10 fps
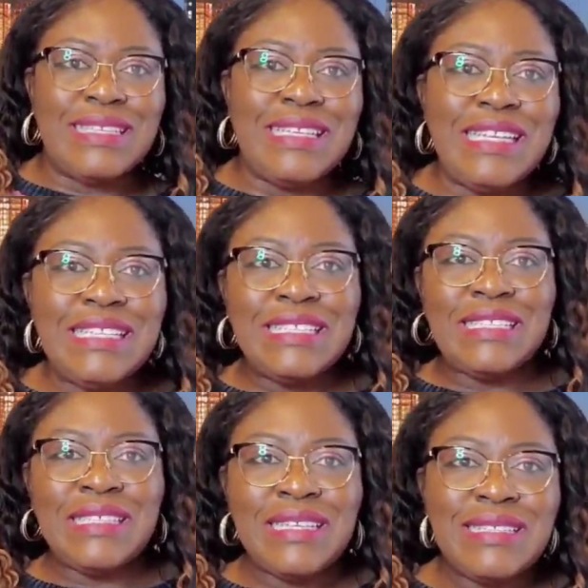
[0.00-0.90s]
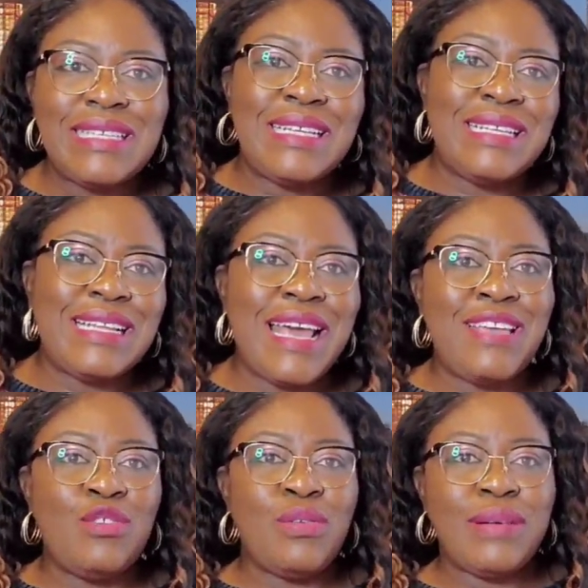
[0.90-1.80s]
she cleans, she does that,
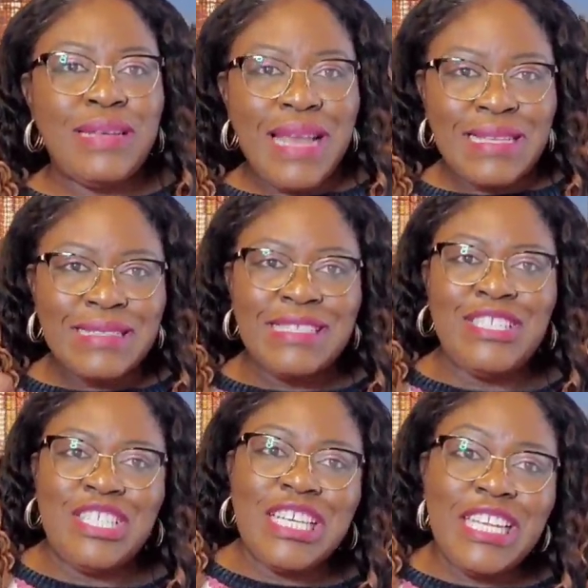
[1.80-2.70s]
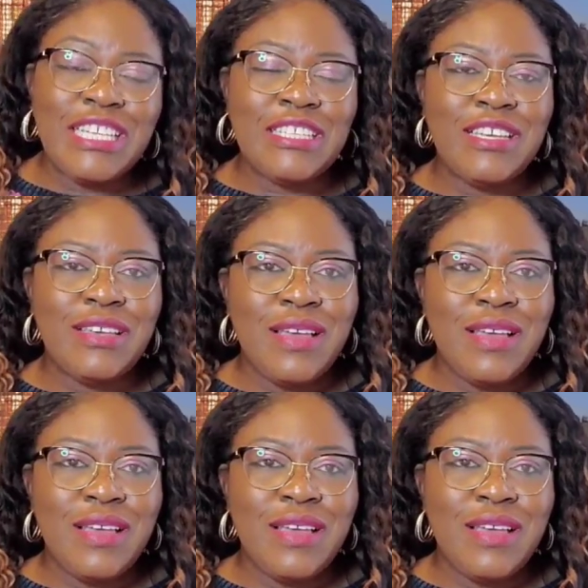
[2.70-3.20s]
and you're relaxing, chilling.